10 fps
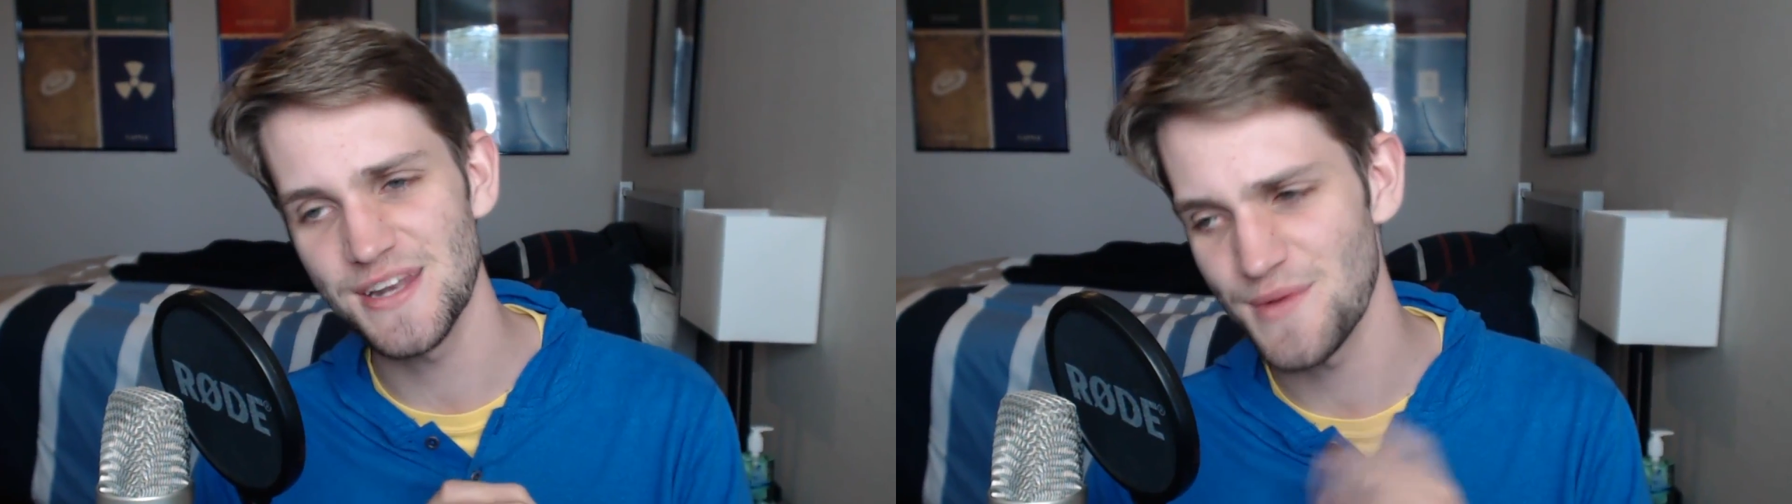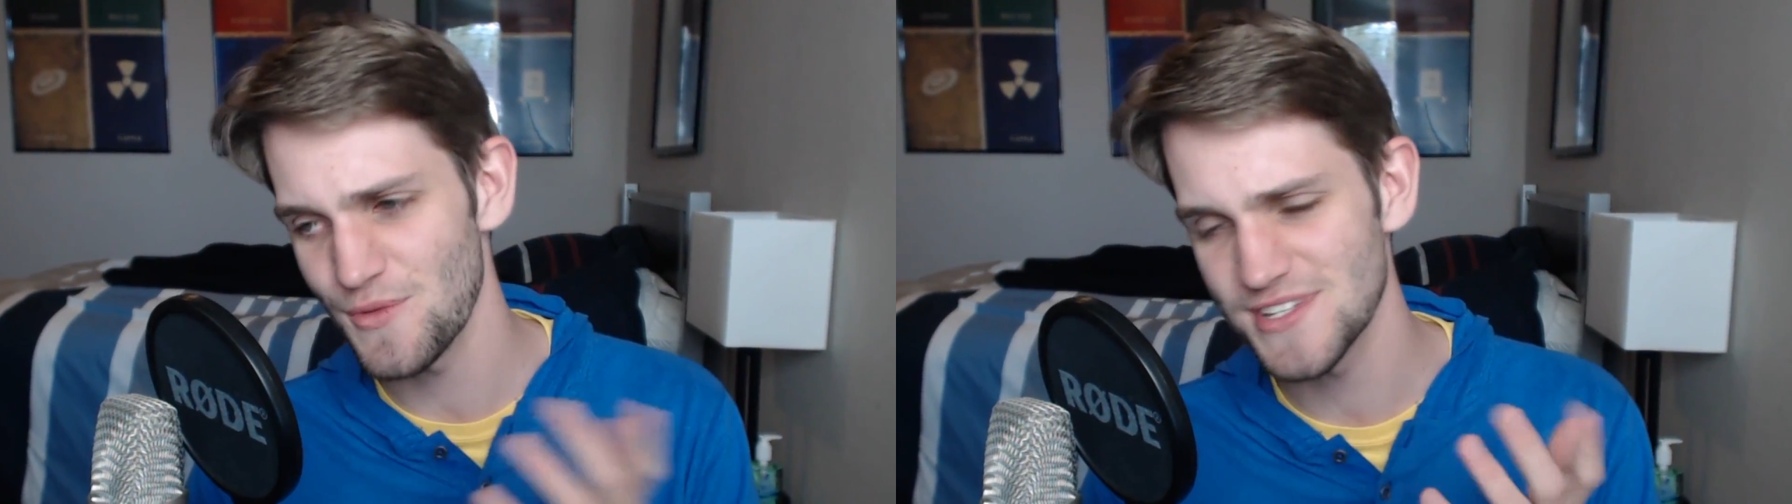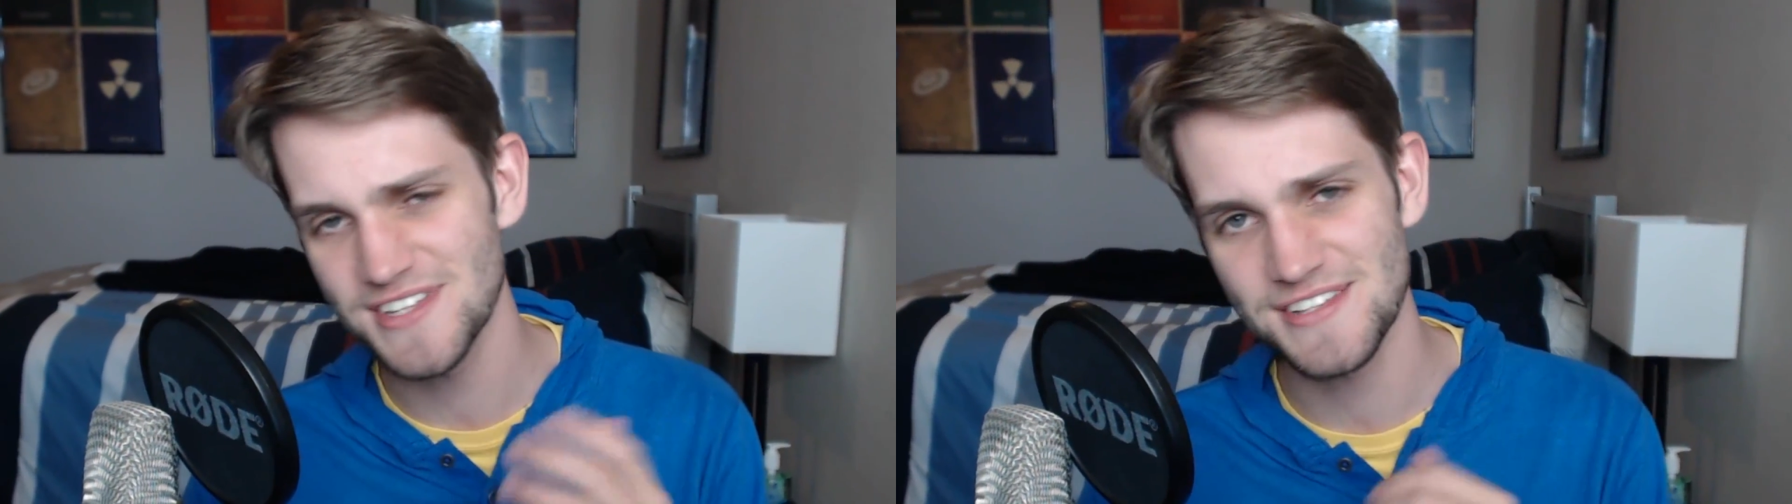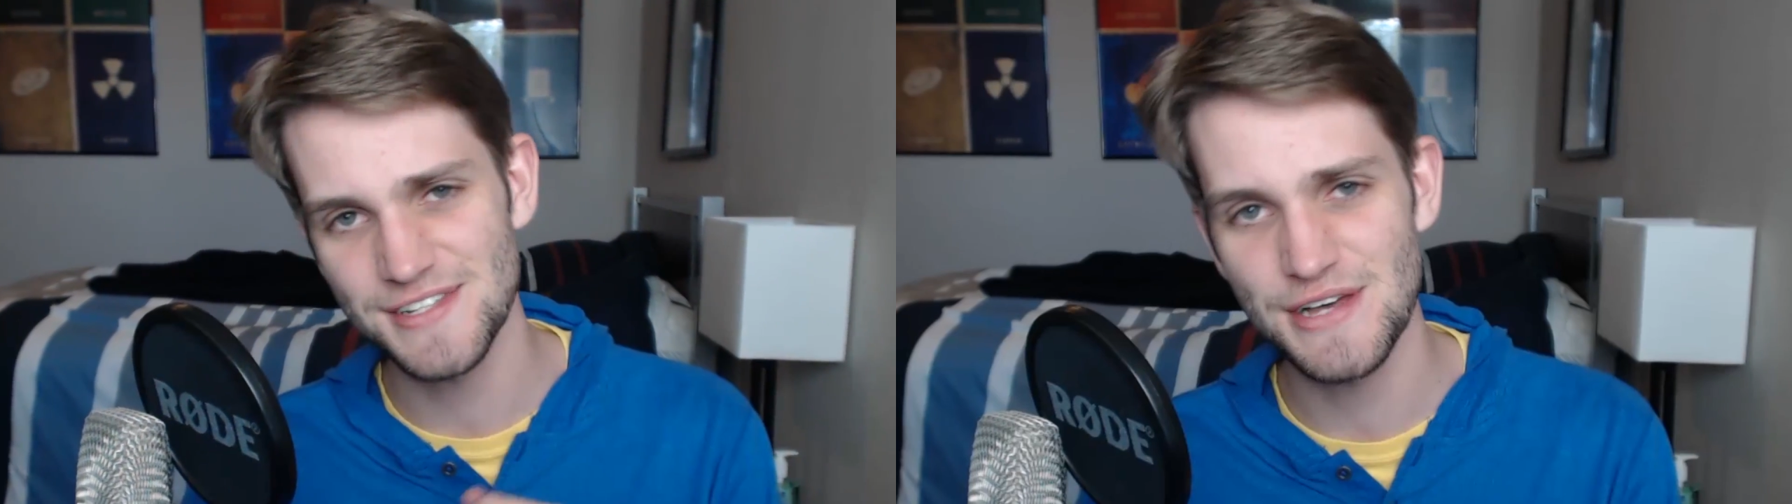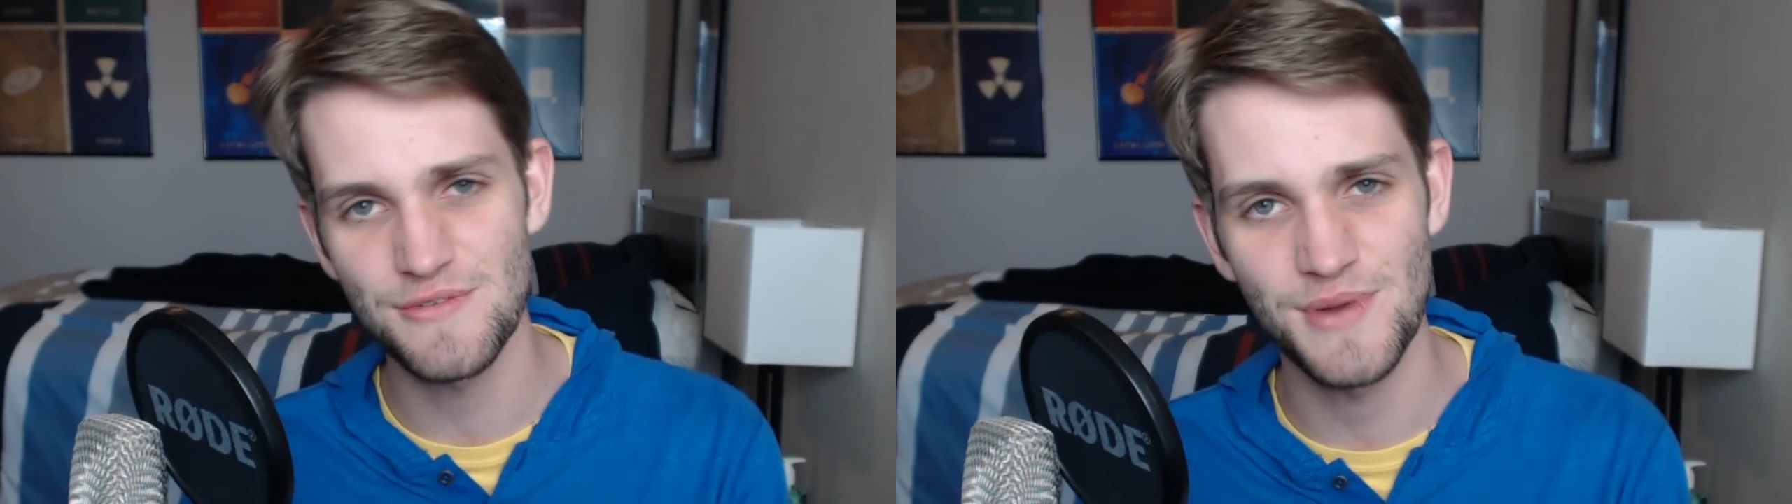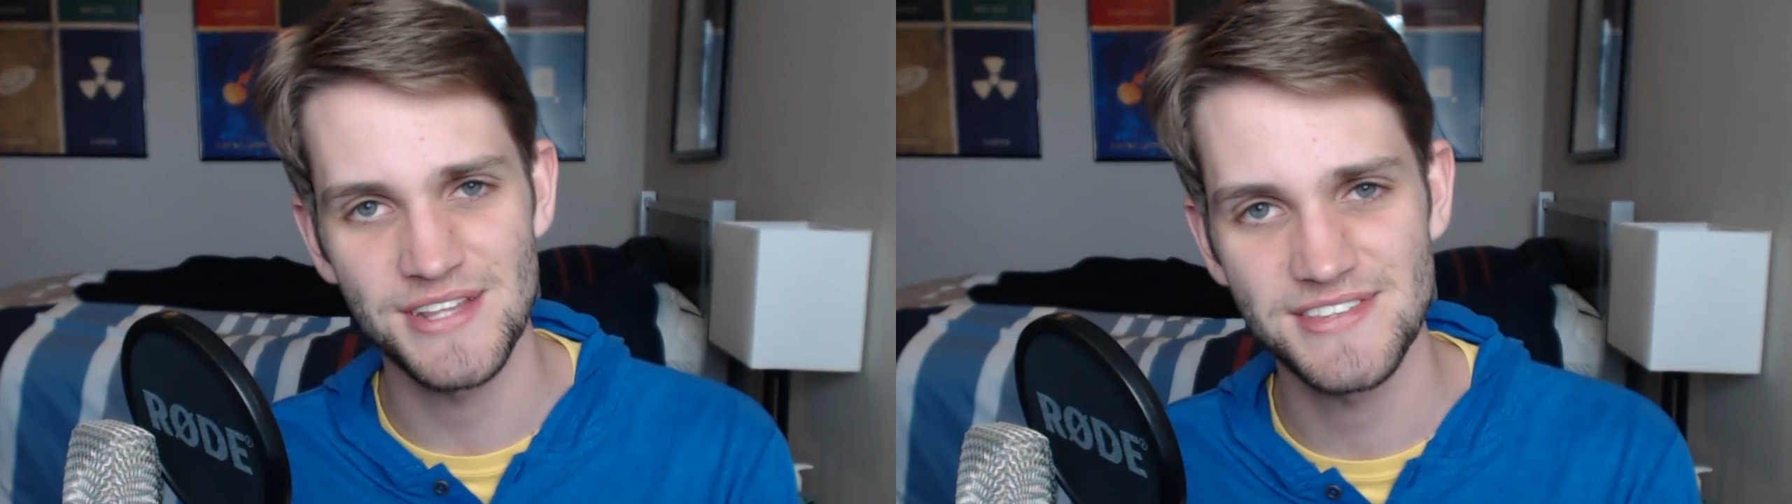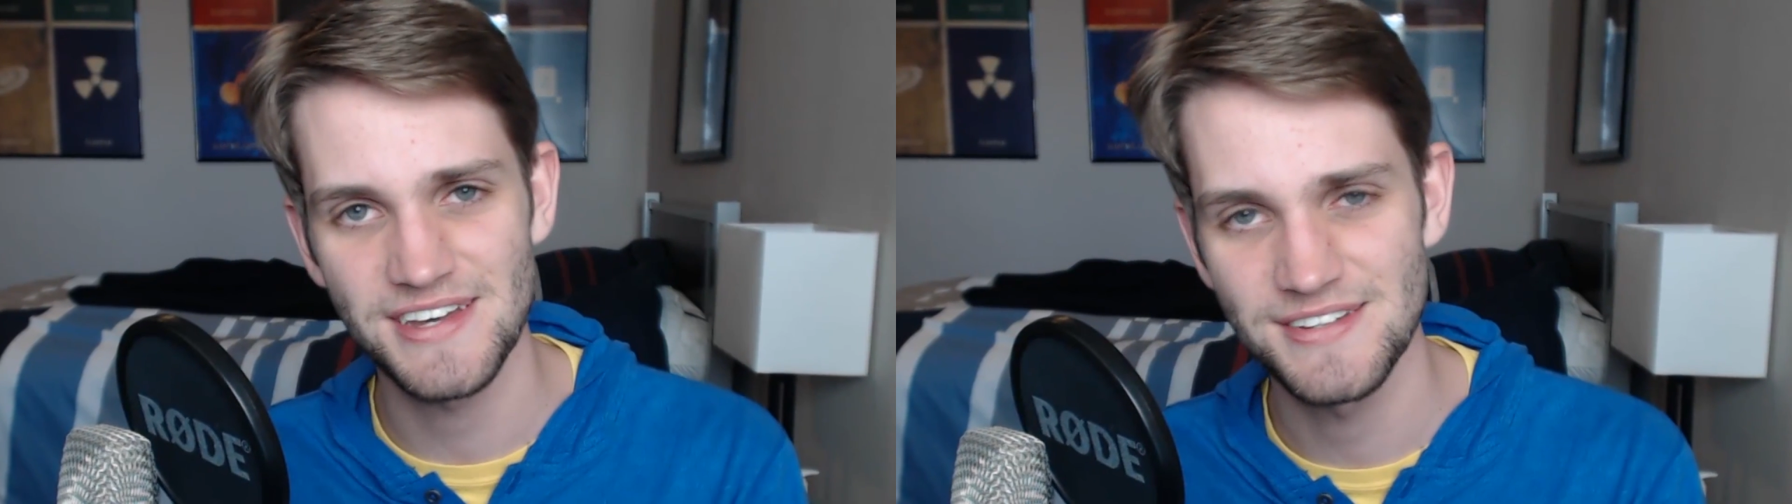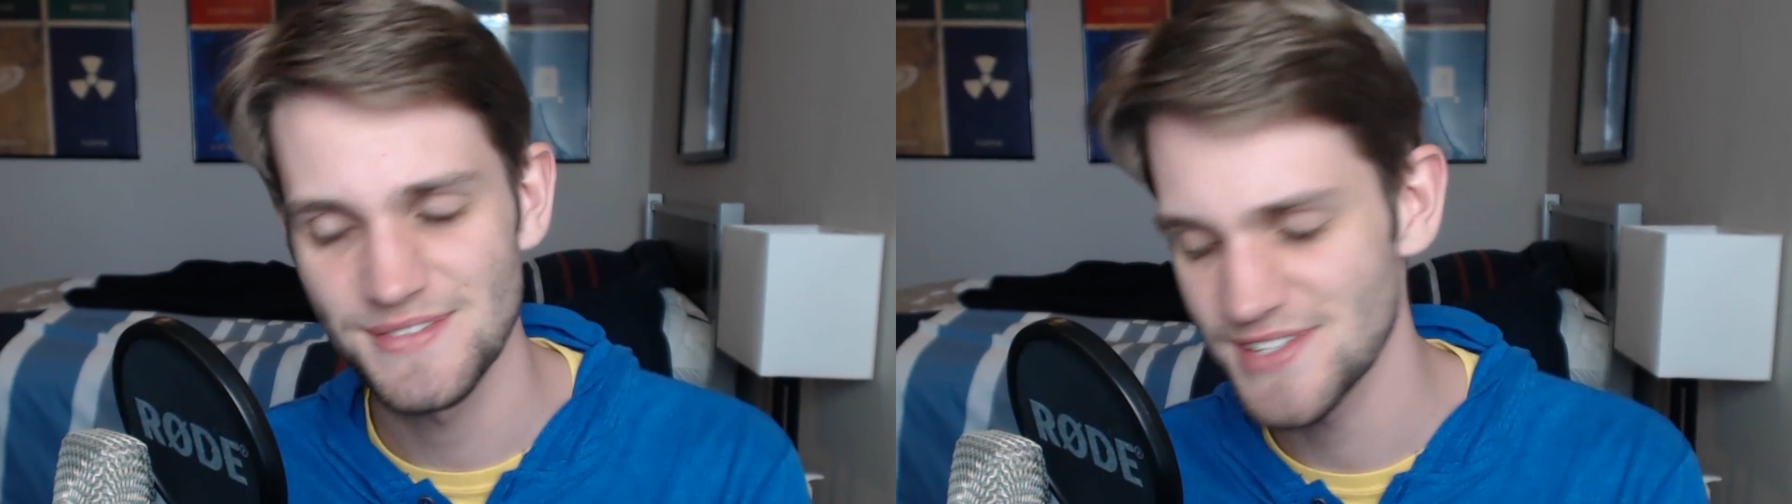I mean, what's not to love about that?
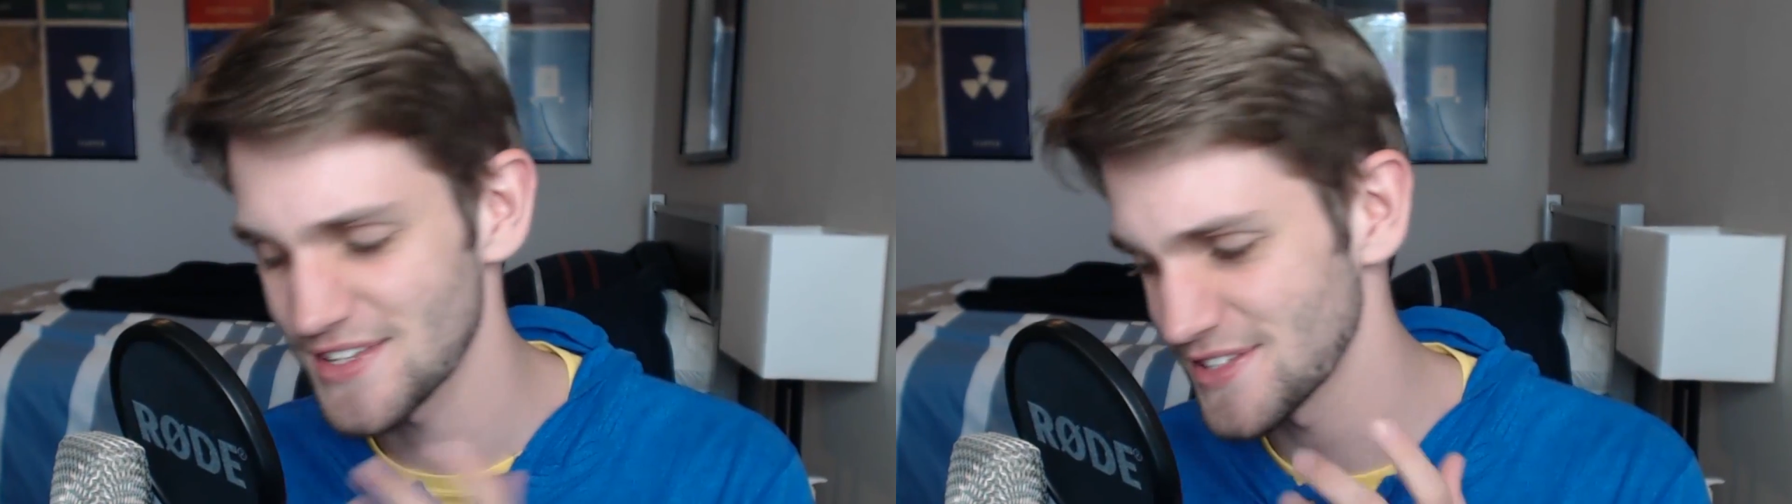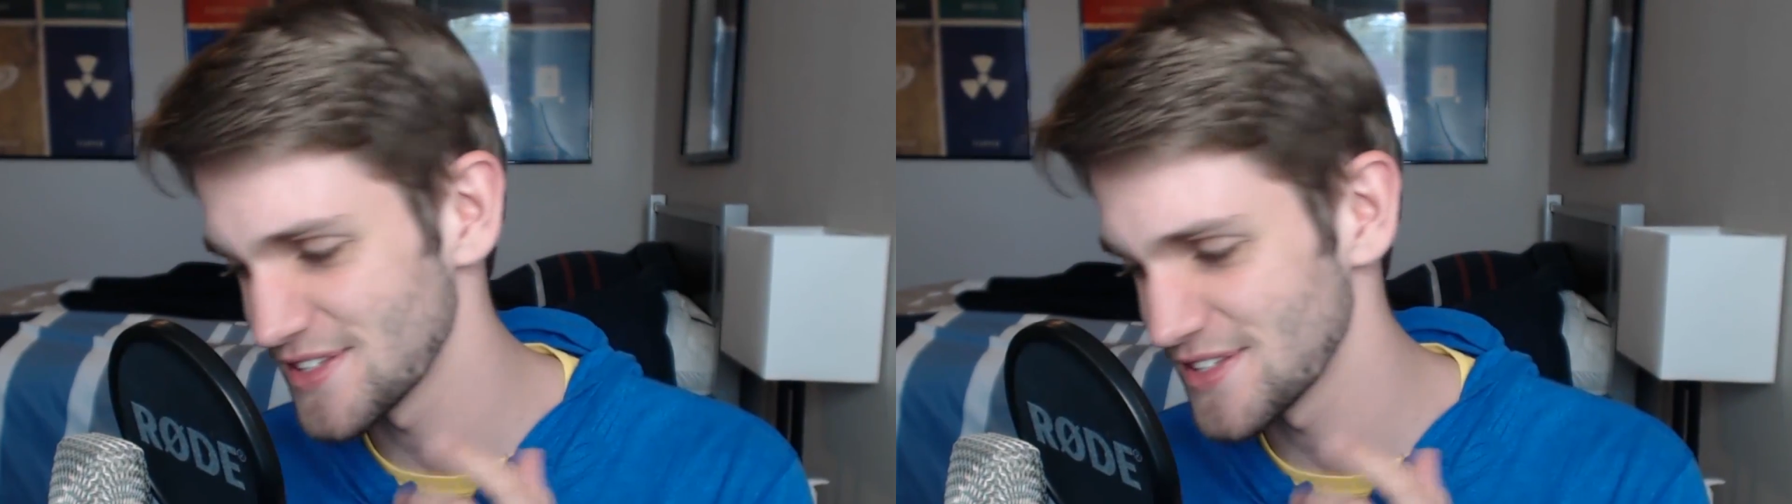It's not to